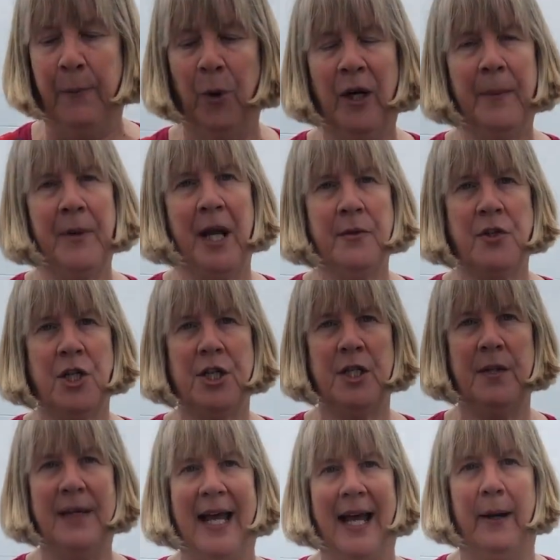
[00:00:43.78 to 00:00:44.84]
what I'm going to
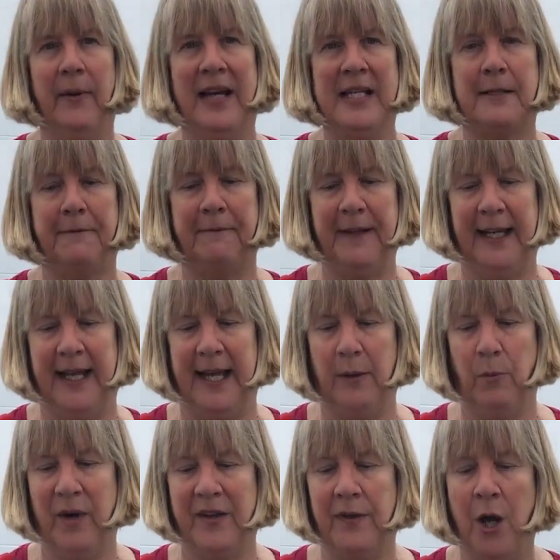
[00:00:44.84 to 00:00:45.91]
do now is fill it
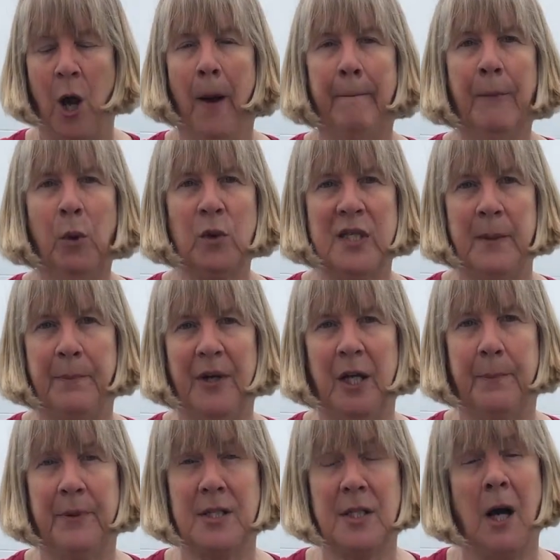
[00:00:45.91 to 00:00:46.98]
with
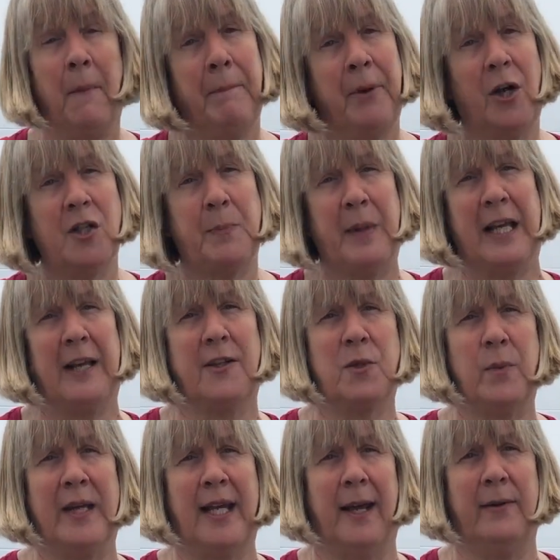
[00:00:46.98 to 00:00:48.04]
multi-purpose compost because
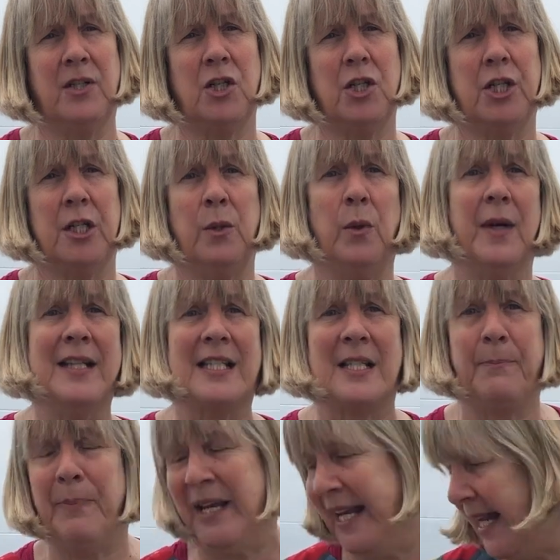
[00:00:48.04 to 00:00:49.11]
we're going to do
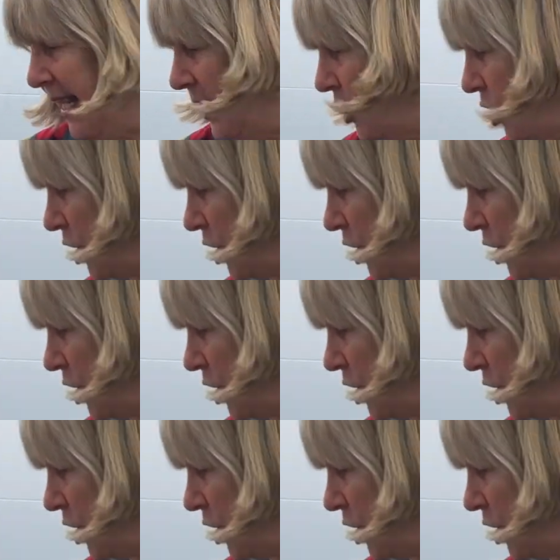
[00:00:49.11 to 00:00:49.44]
spinach.